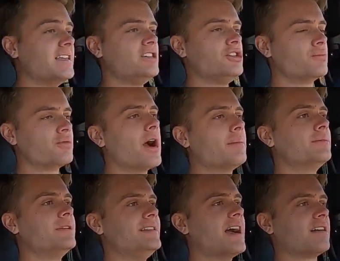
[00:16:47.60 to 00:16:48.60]
you're
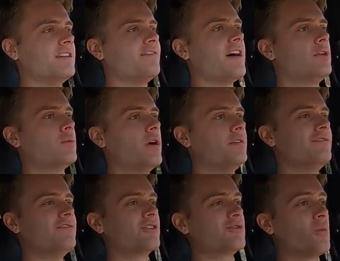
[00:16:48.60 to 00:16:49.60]
probably not going to find one
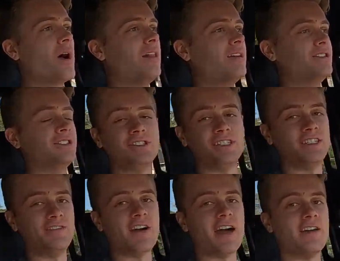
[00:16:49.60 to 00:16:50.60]
for well under
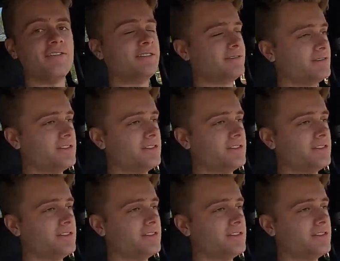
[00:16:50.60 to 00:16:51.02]
65.